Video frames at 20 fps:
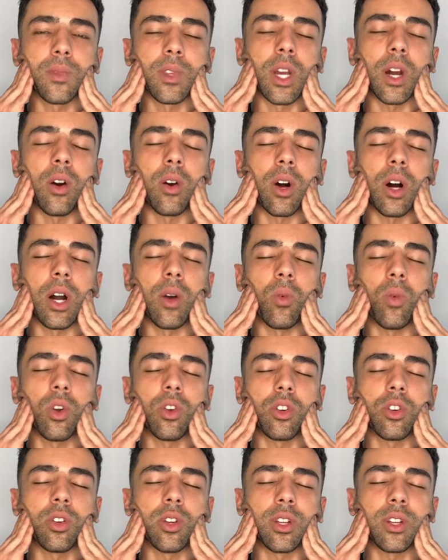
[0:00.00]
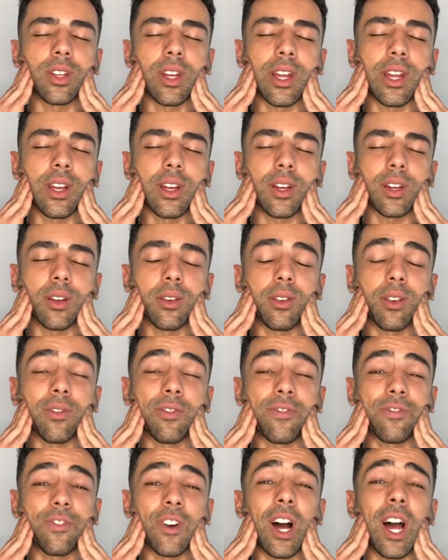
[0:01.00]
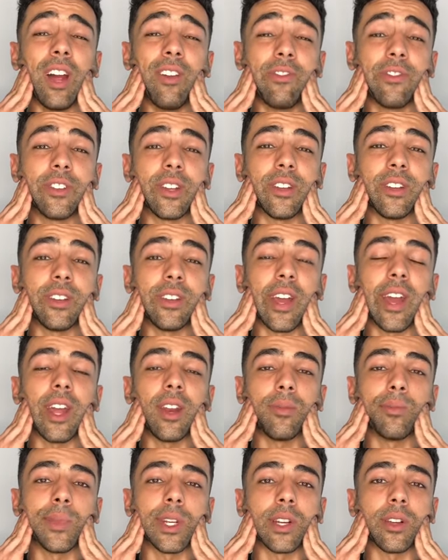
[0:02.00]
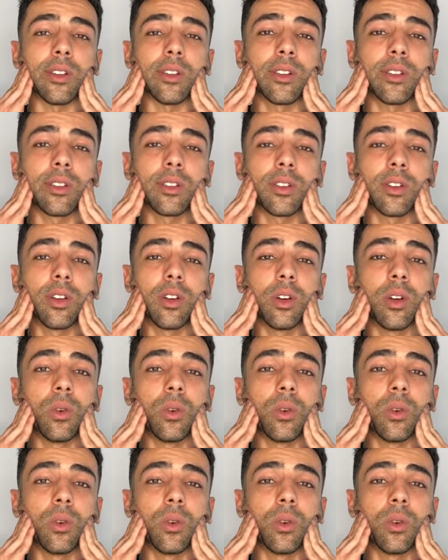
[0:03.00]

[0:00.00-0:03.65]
Now, I want you to take 5 to 10 minutes